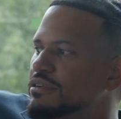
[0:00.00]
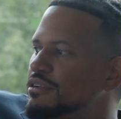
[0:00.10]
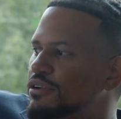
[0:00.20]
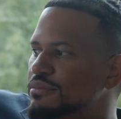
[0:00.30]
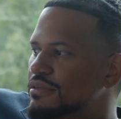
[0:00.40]

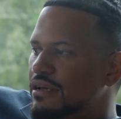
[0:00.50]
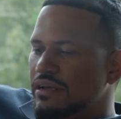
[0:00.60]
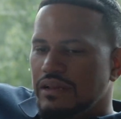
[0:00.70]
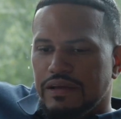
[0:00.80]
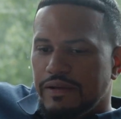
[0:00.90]
You know what
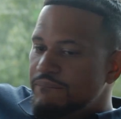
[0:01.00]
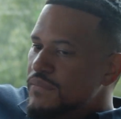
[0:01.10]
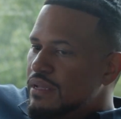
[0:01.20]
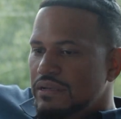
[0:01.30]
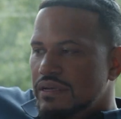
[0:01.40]
I'm saying?
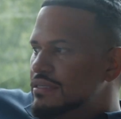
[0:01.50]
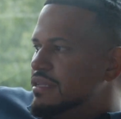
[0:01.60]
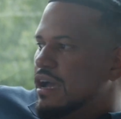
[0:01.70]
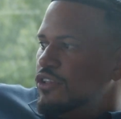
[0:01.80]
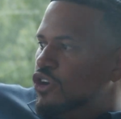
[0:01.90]
Like, is
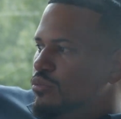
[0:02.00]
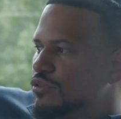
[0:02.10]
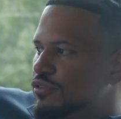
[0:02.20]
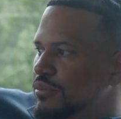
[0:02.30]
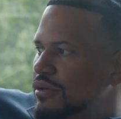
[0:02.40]
that normal for me?